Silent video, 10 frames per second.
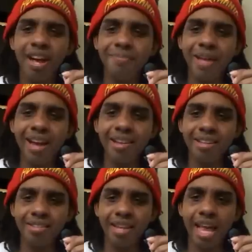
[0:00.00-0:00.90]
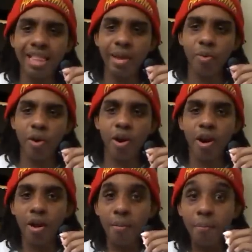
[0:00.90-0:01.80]
I'm not going to say they
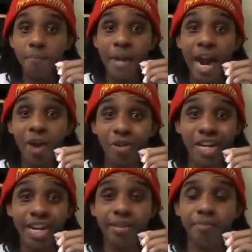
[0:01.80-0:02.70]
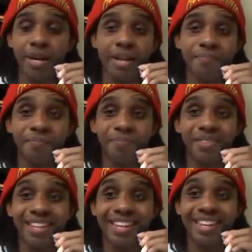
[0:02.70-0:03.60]
were buried, but
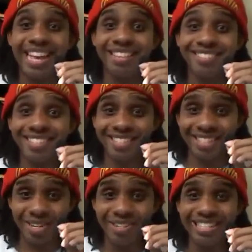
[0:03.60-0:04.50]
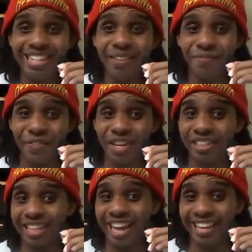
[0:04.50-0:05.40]
it certainly
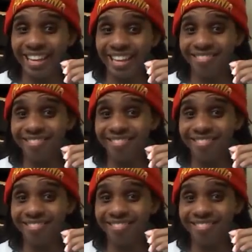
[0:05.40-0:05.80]
felt like it.